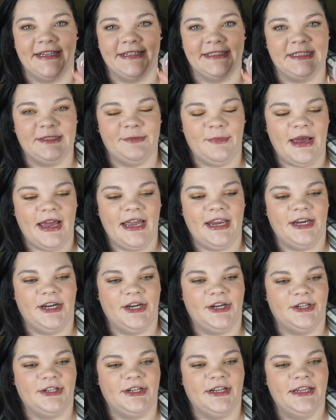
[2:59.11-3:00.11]

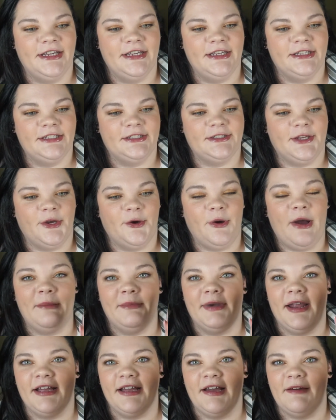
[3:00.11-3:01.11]
expired, so I'm
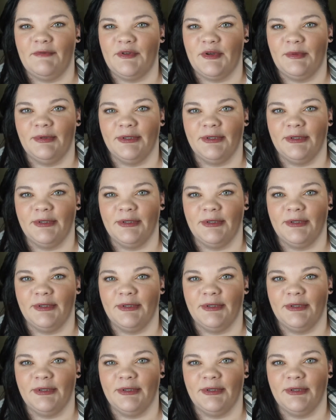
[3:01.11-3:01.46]
not comfortable